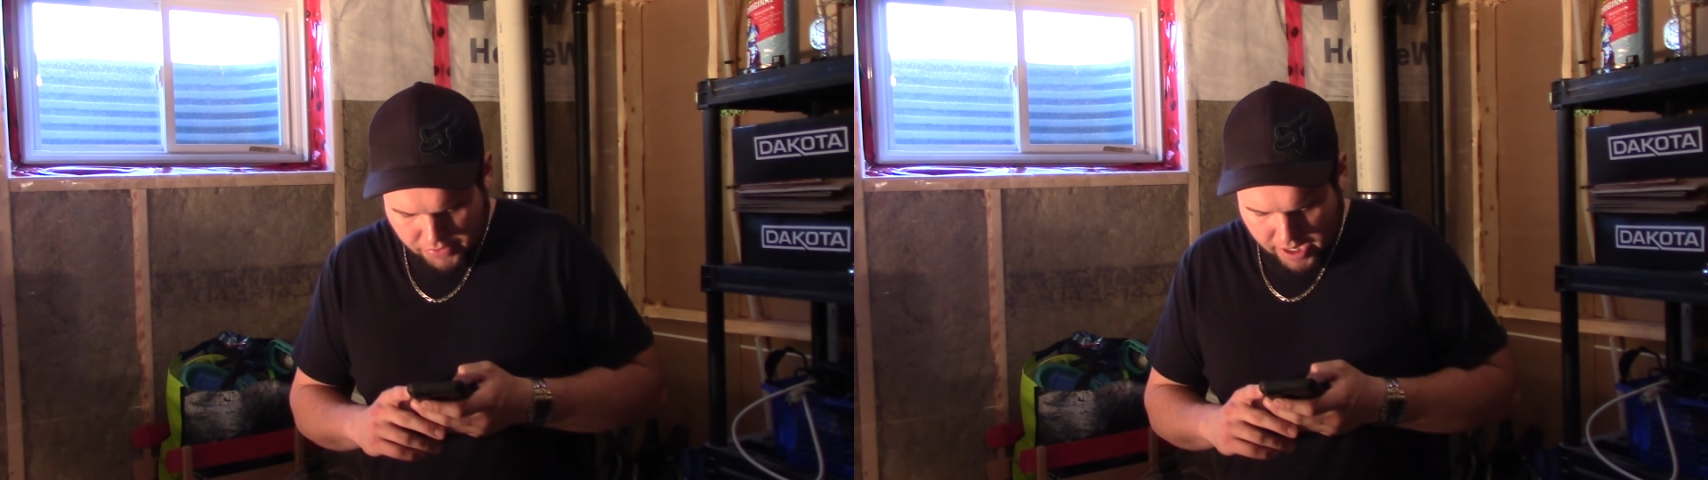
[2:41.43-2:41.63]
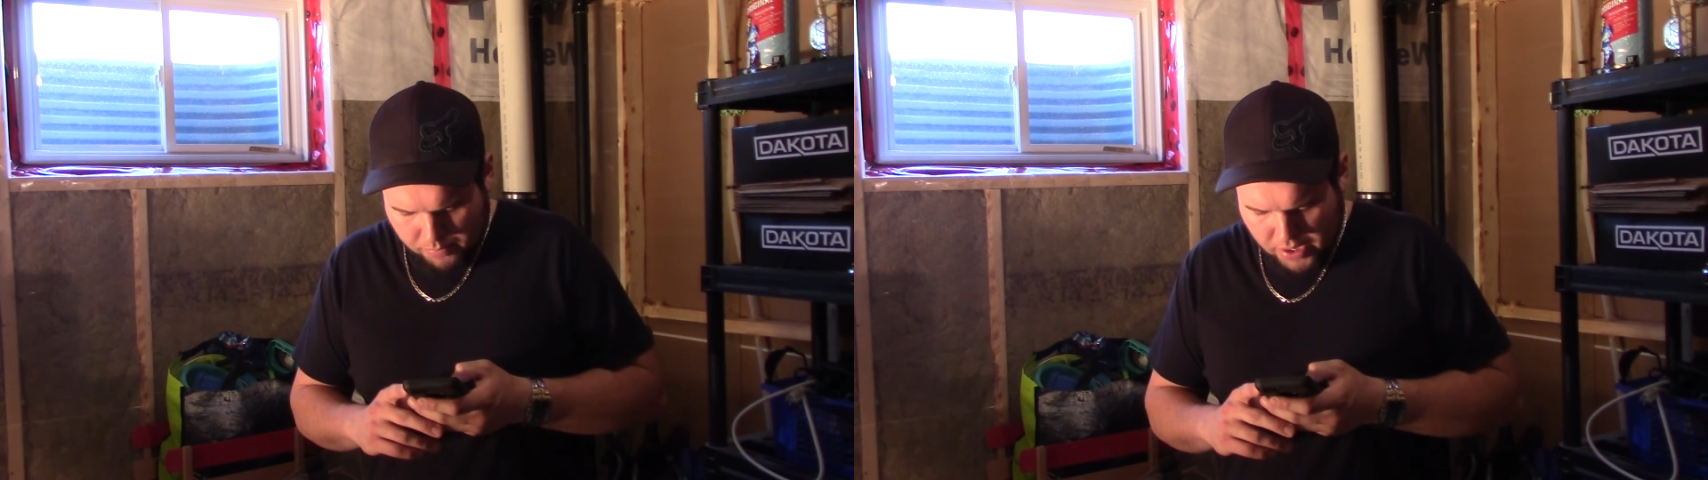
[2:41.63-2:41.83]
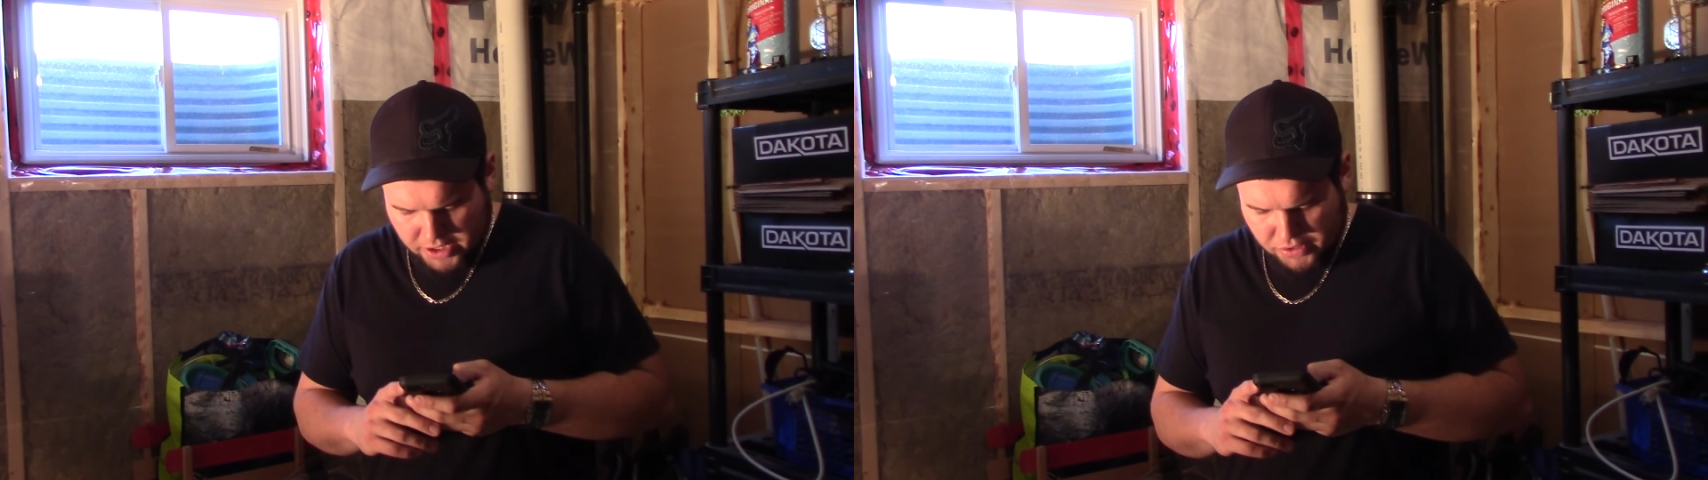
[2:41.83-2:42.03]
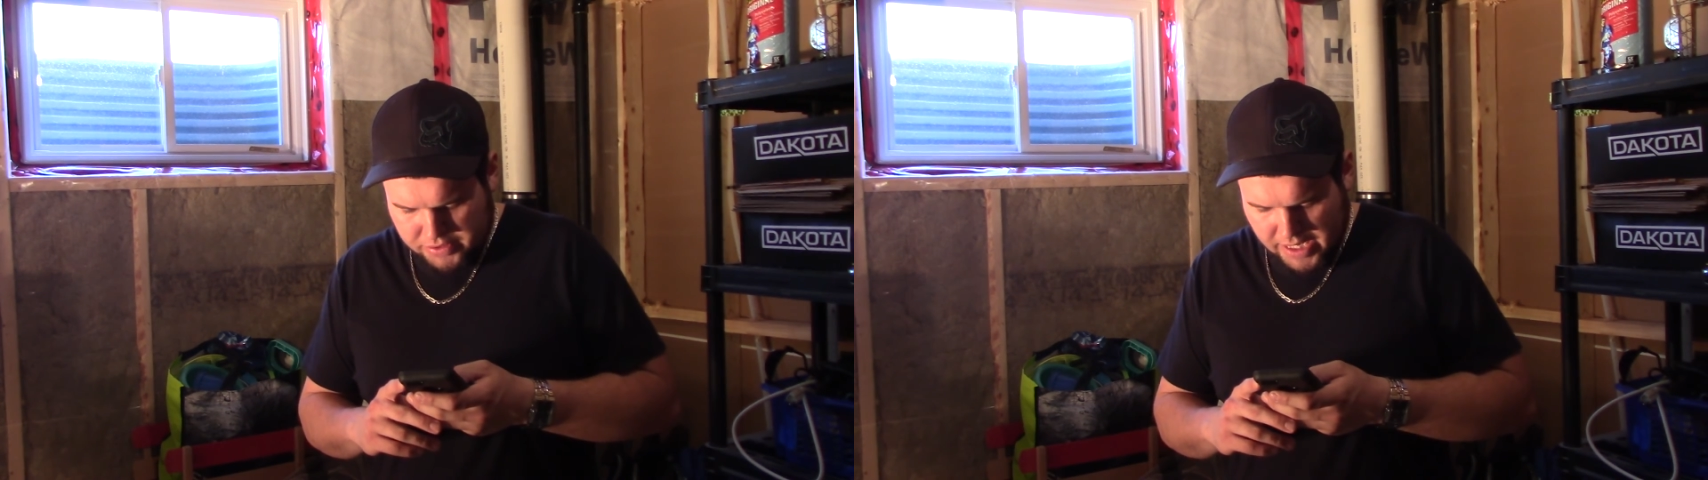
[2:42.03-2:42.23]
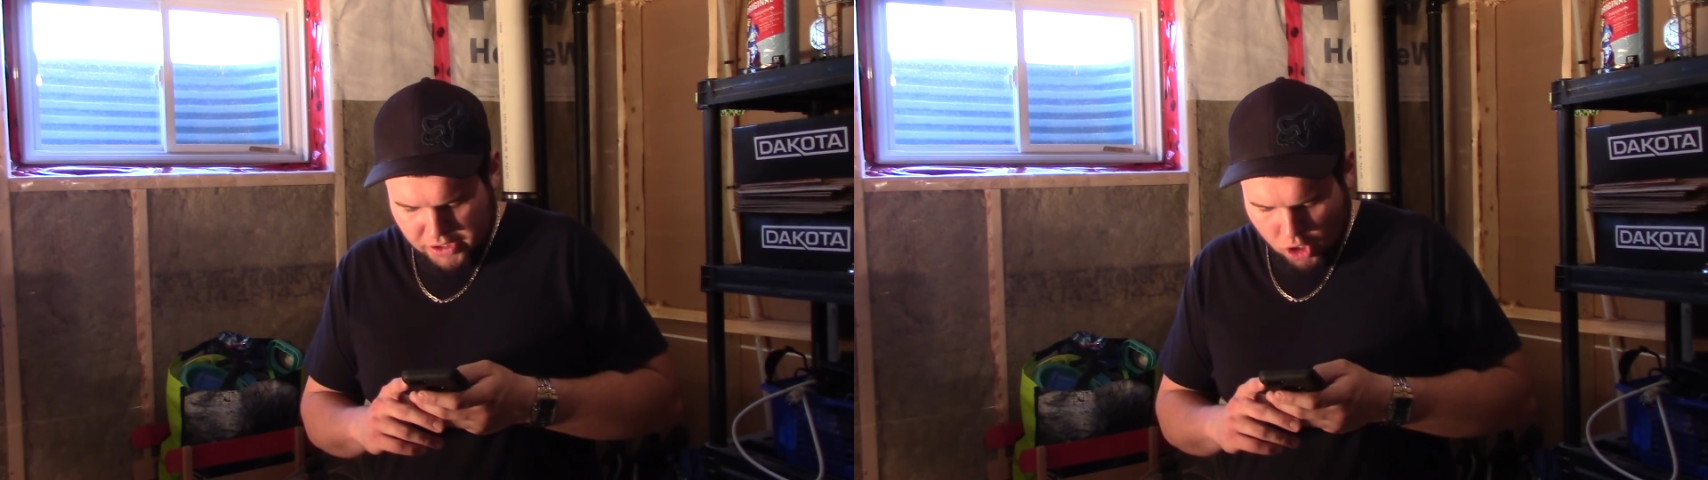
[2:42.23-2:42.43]
the air pressure
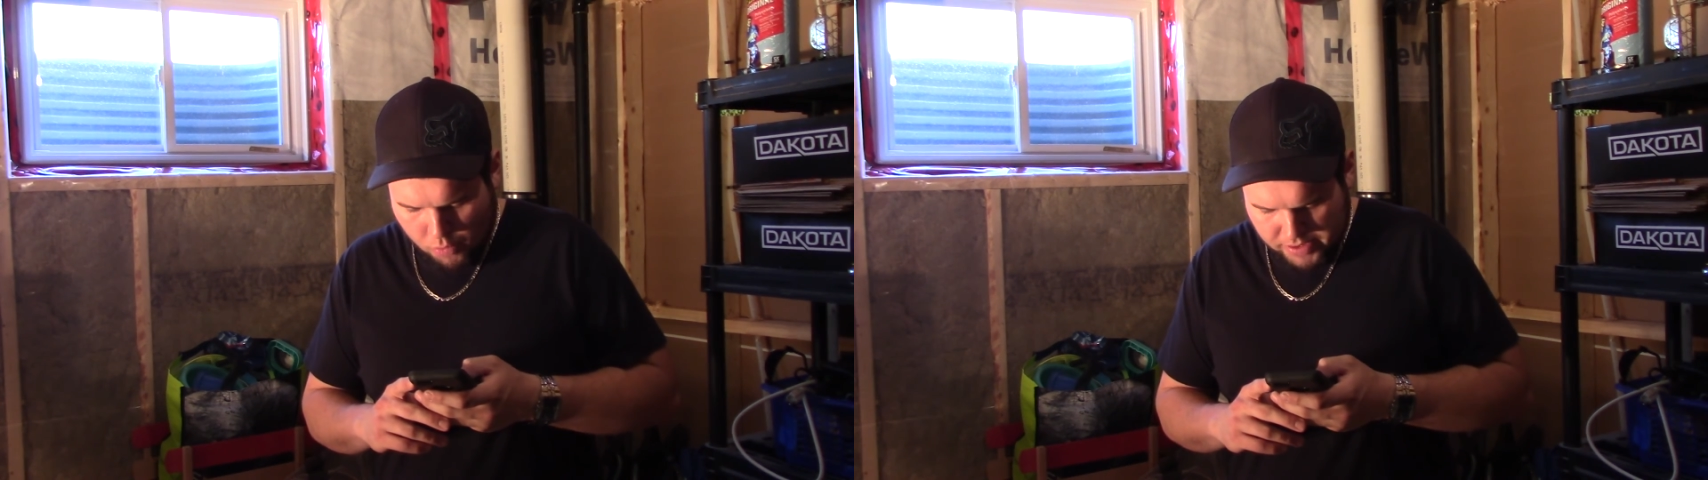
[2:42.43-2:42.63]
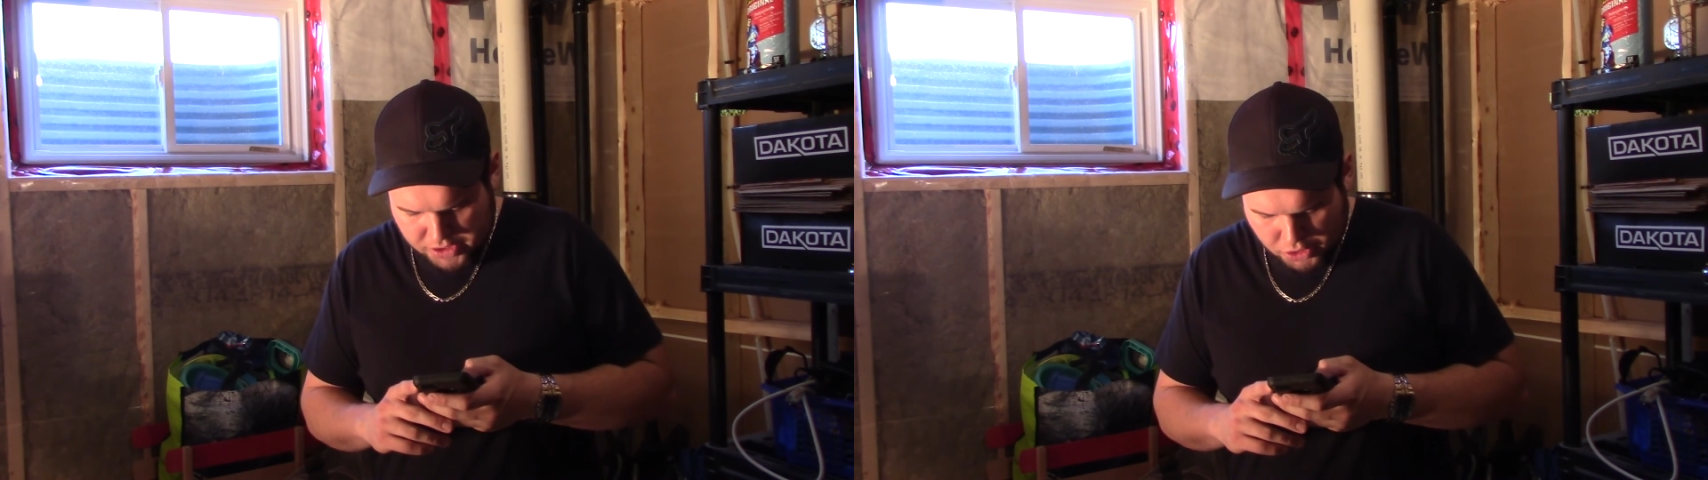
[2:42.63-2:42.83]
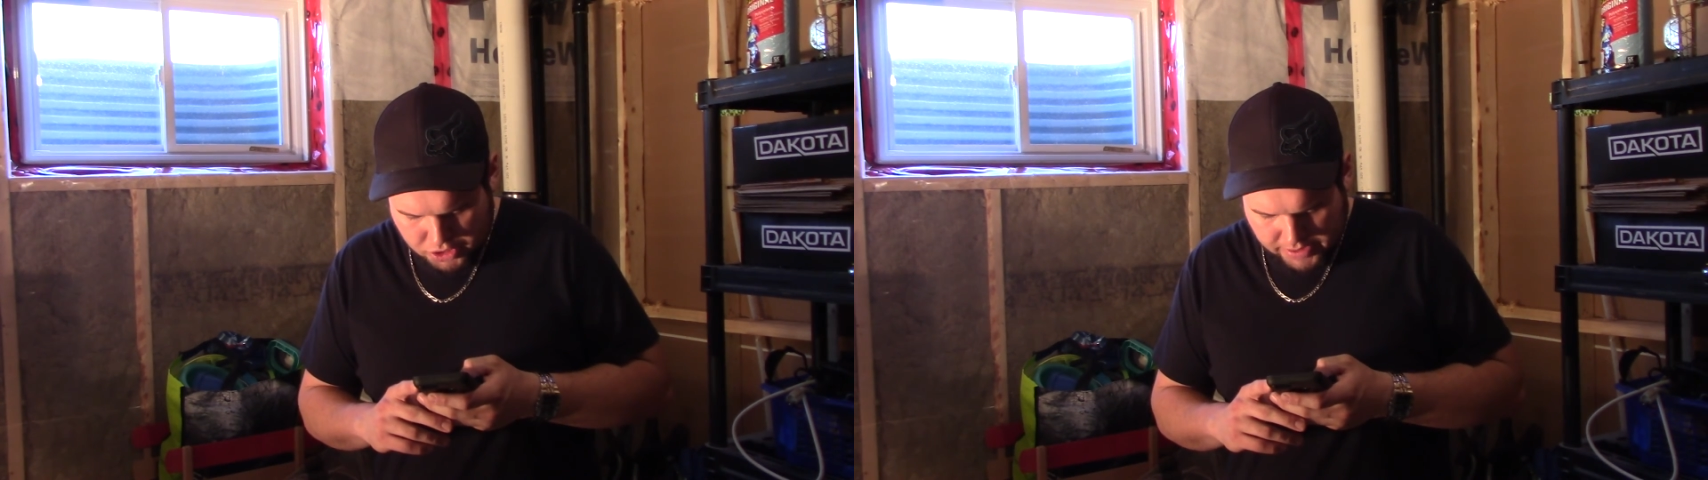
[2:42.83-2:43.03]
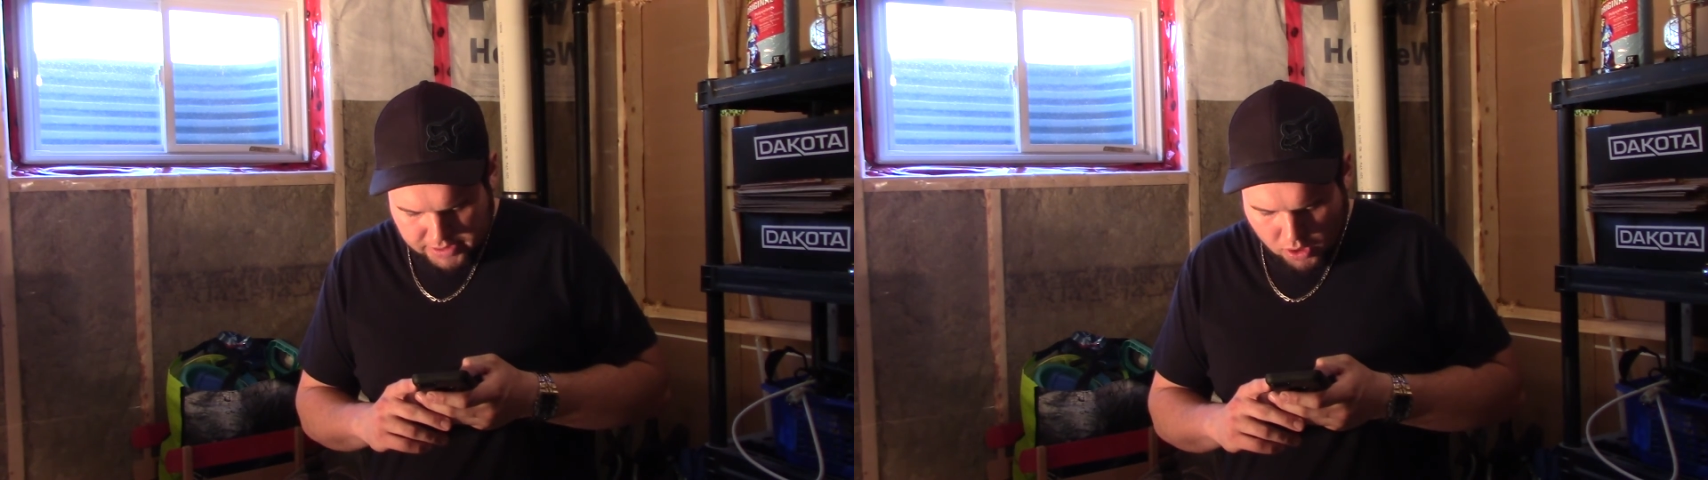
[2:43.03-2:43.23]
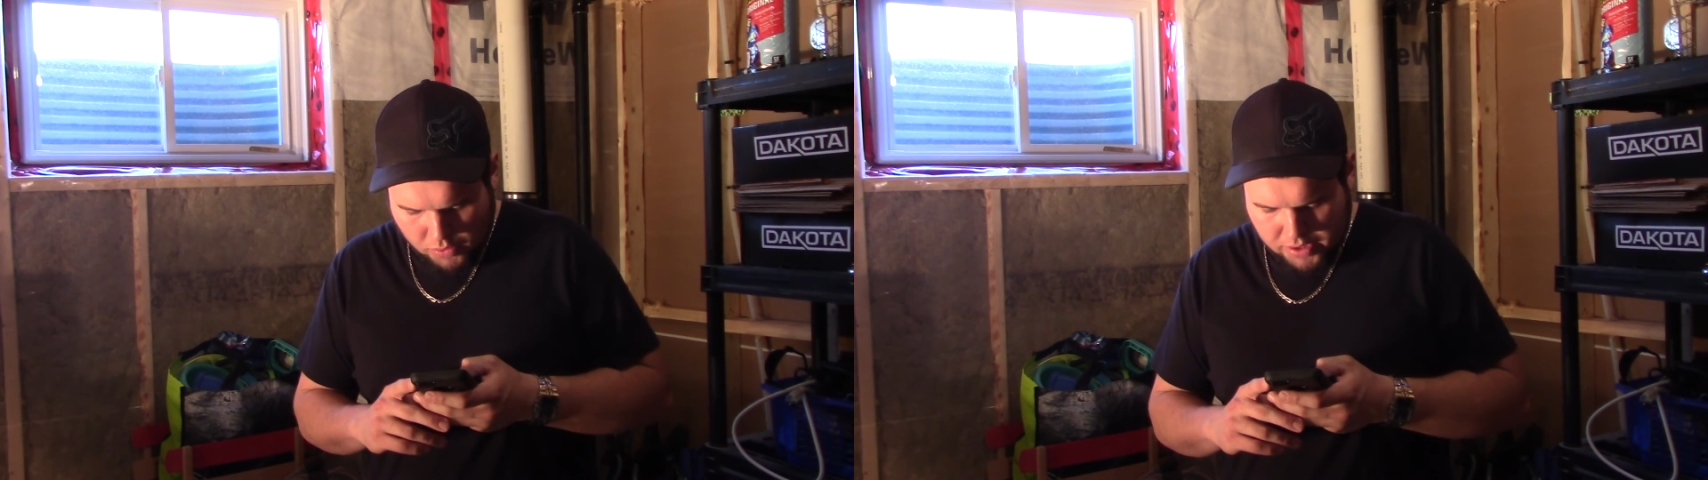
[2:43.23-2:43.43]
inside your home is usually
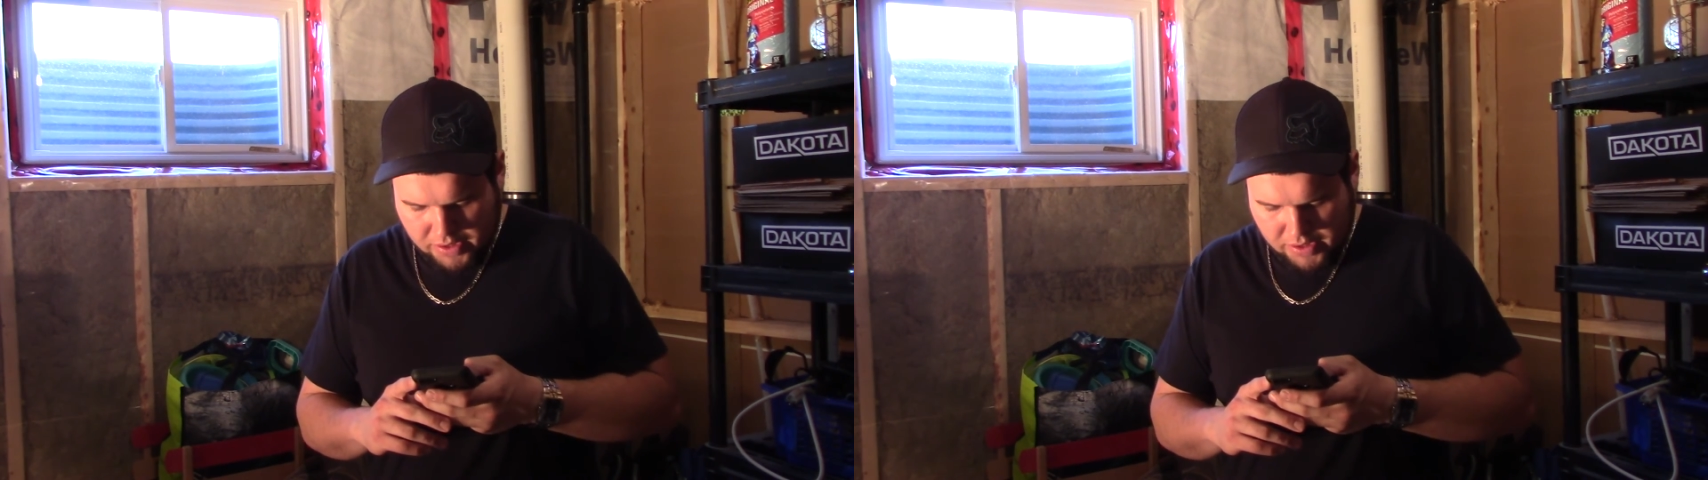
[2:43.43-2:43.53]
lower